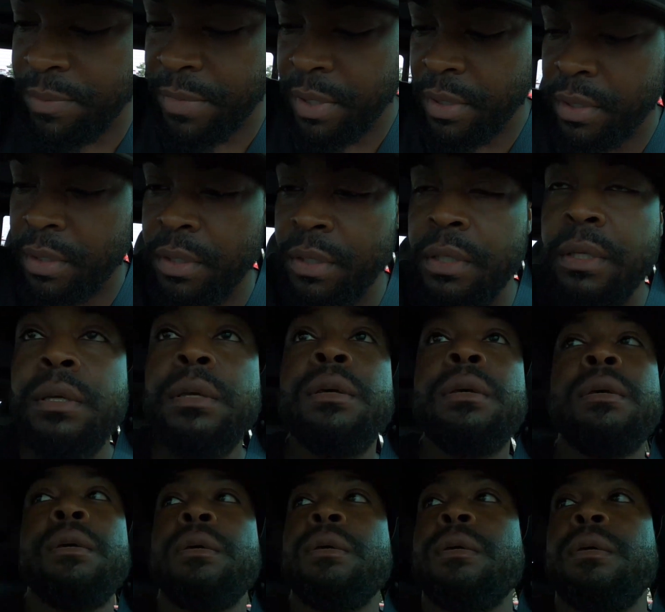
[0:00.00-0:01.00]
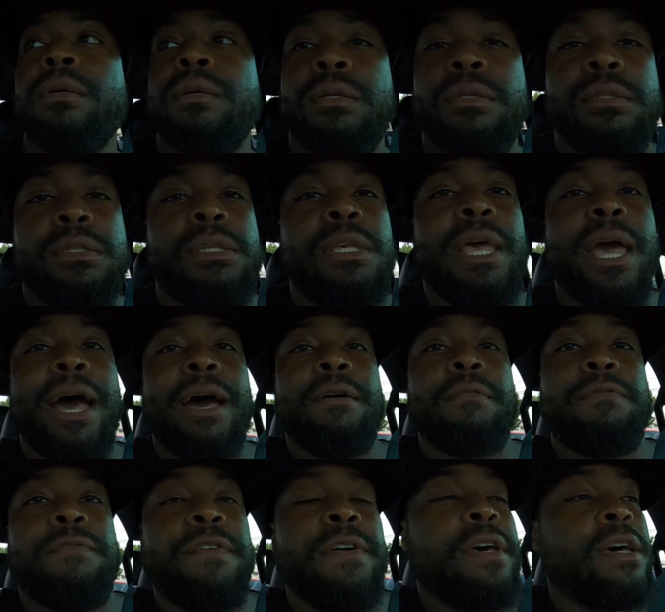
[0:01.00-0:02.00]
with me. See
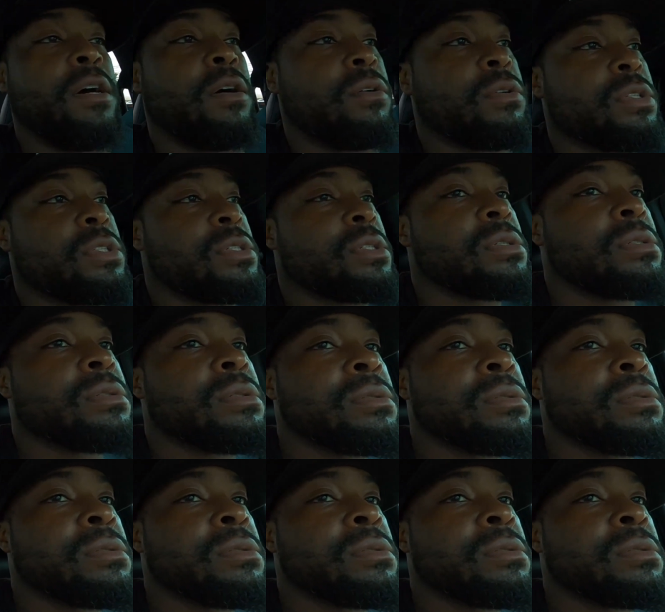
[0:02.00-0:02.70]
how it feels.